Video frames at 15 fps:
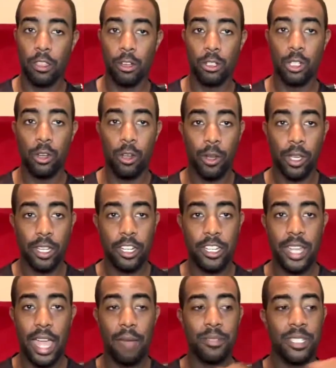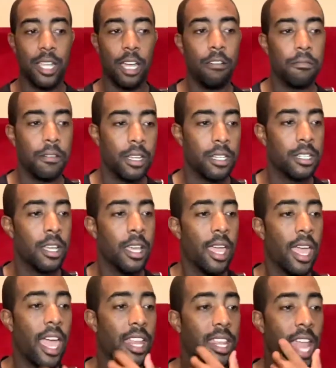who don't get the jab selfish
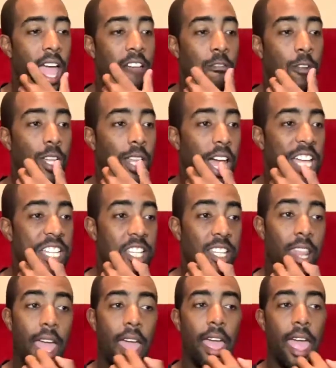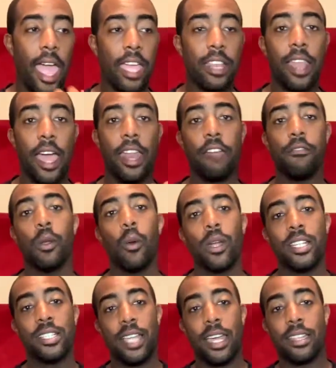and not realizing that, hey, not everyone is
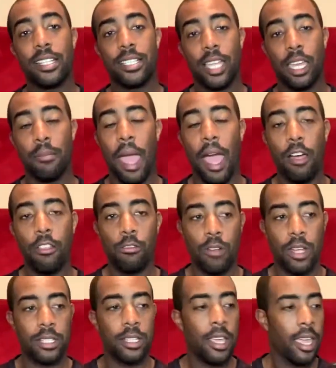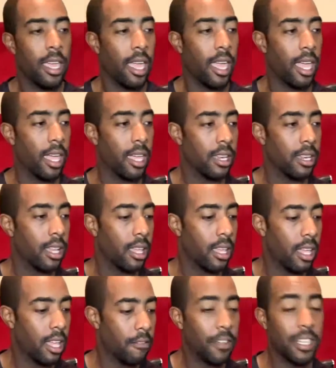at the same health risk. And
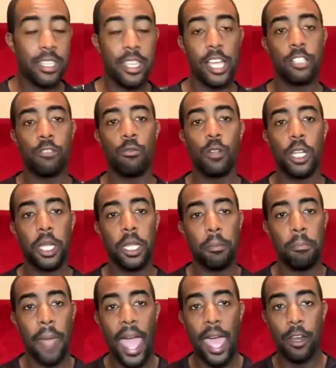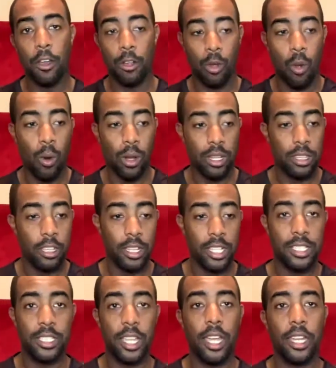if it doesn't really matter, according to these
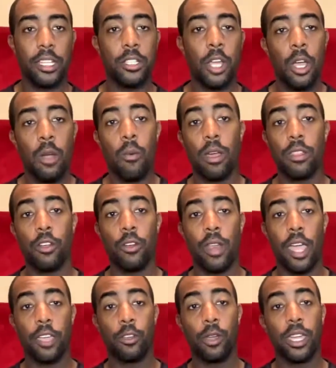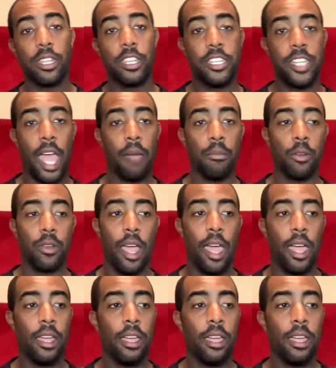studies, whether or not you get the jab or not,